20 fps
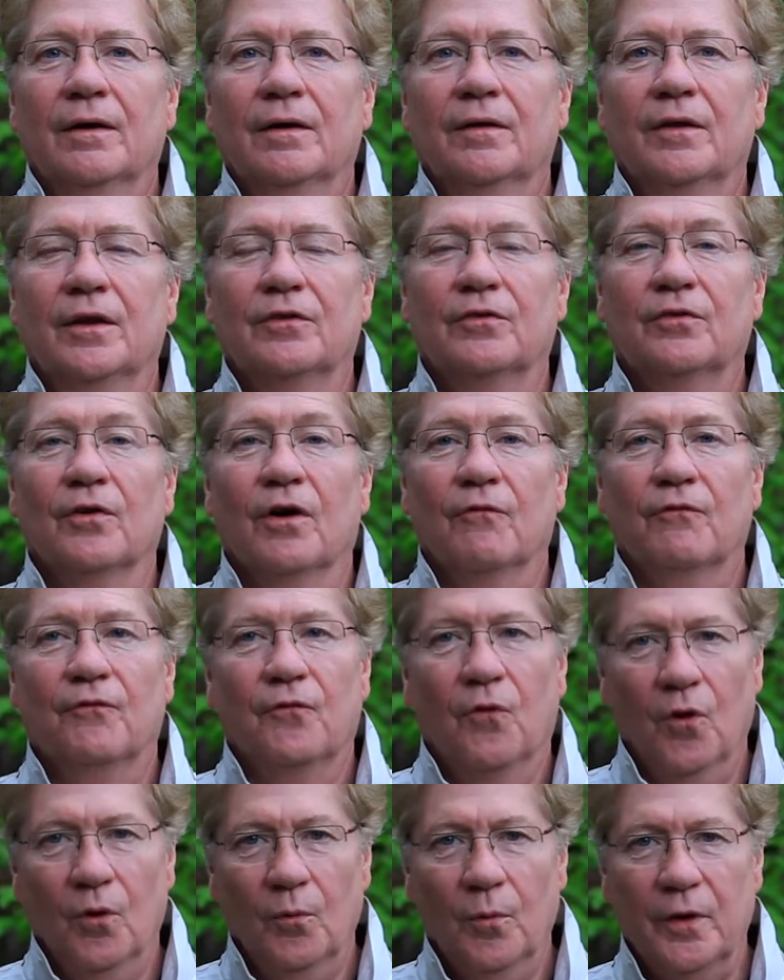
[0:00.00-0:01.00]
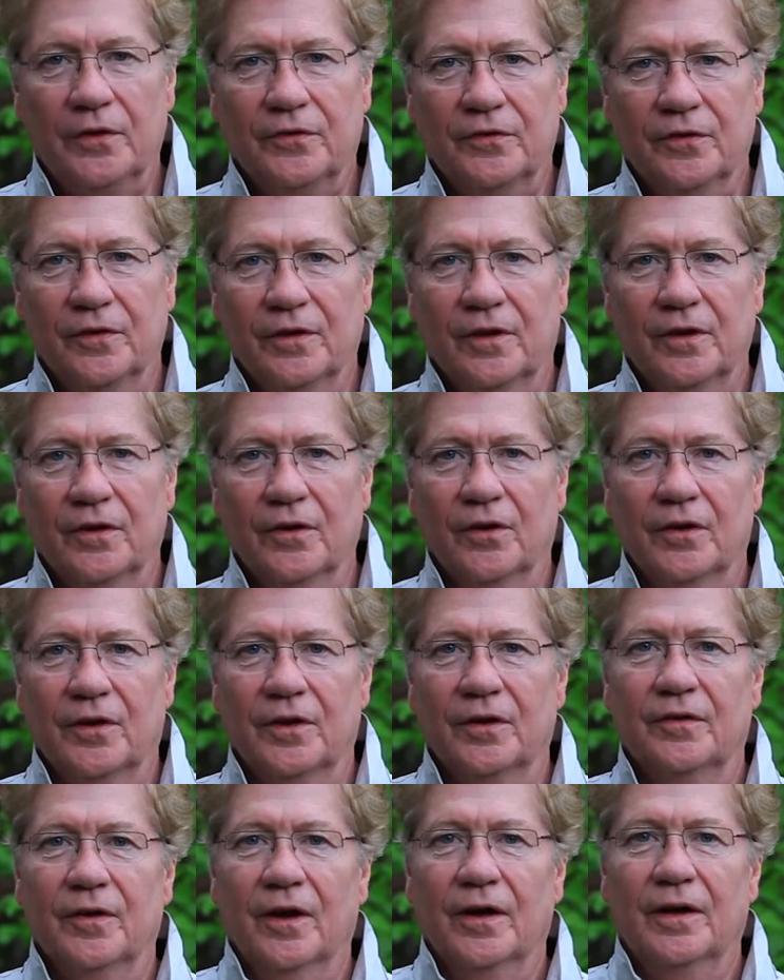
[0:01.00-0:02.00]
It's 4 weeks until the
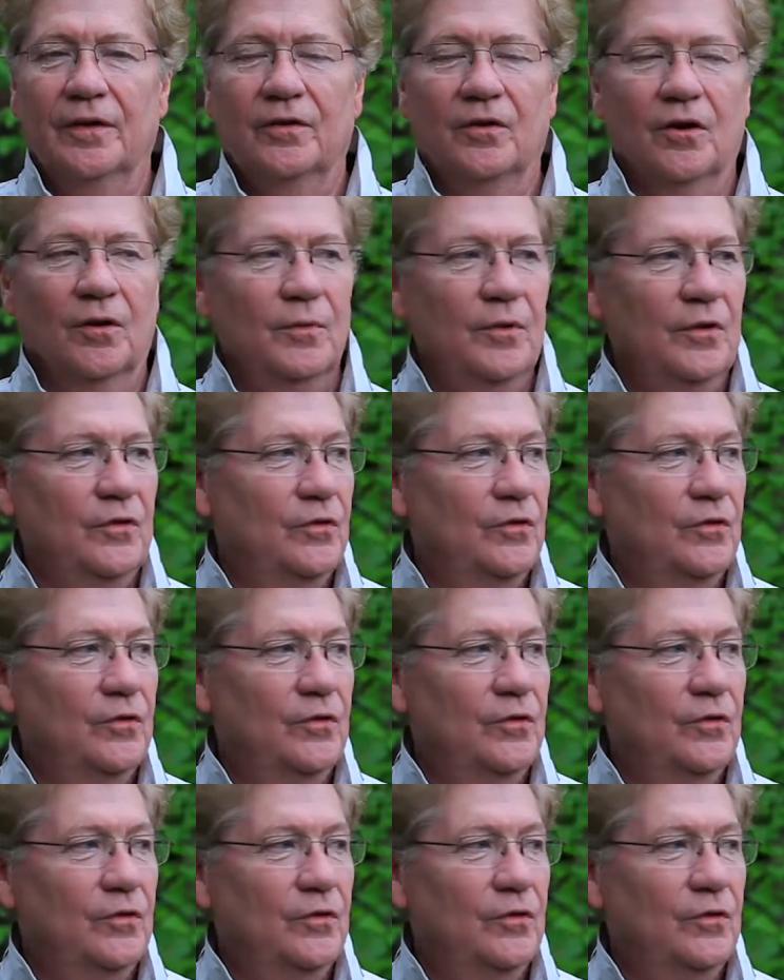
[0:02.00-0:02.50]
Kentucky Derby.